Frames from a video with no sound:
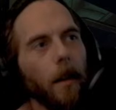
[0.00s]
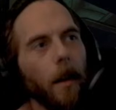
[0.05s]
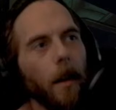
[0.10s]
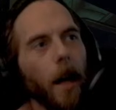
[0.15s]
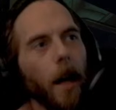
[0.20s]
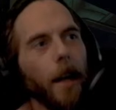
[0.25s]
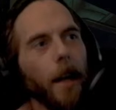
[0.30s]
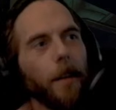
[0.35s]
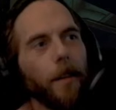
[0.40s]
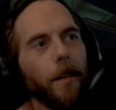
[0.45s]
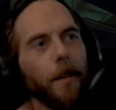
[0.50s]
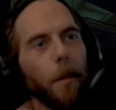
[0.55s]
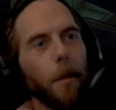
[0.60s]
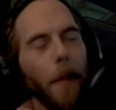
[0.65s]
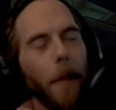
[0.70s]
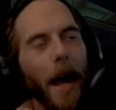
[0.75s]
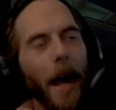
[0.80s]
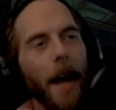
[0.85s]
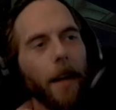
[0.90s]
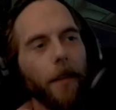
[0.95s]
I guess it's a
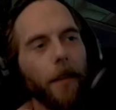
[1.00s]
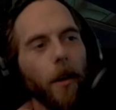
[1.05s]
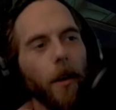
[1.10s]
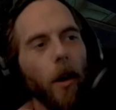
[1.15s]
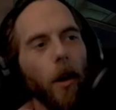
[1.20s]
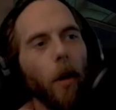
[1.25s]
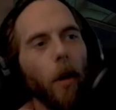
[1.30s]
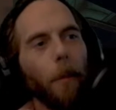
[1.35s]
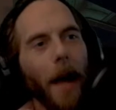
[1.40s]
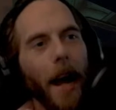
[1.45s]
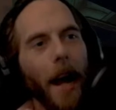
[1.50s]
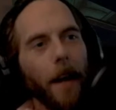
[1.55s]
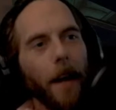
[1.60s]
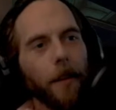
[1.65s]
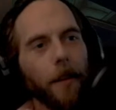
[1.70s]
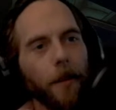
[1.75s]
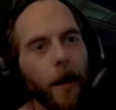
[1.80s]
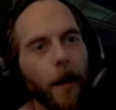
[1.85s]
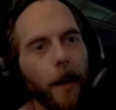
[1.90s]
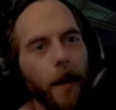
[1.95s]
pack. They're all
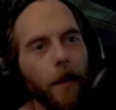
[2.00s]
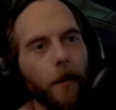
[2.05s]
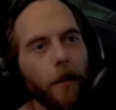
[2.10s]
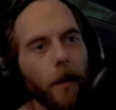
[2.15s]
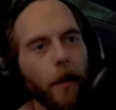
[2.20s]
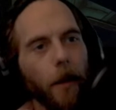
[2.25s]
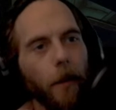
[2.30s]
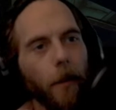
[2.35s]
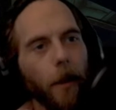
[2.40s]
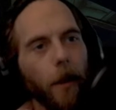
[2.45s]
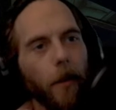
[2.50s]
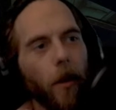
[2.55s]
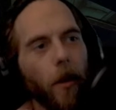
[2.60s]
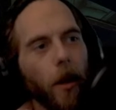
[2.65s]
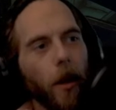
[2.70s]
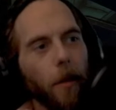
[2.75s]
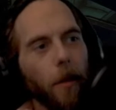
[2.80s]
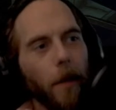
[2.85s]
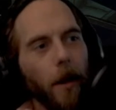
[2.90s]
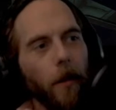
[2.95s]
packs, right? We have
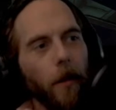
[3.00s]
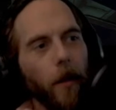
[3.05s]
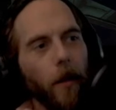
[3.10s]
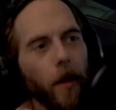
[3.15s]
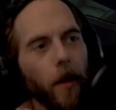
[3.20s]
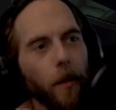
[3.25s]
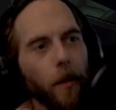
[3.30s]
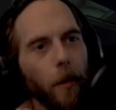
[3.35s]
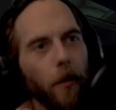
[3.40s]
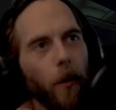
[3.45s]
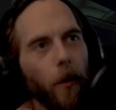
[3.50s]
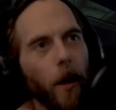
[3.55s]
already been over this before,